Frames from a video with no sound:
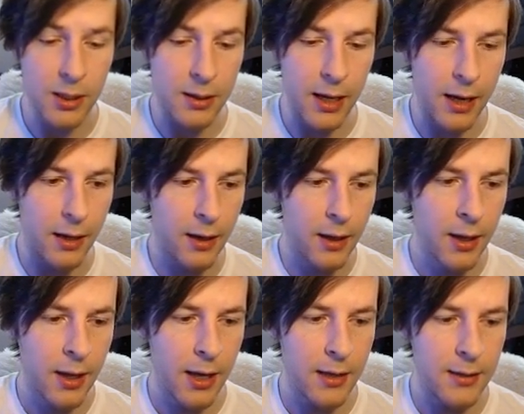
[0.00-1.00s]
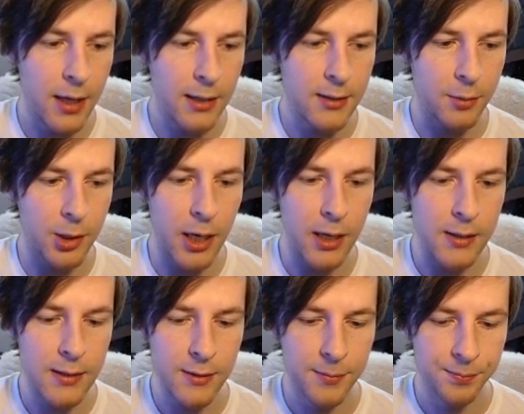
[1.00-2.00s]
We need that. And take some
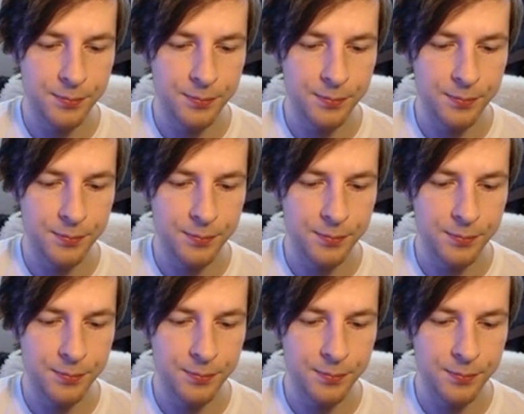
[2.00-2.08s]
credits.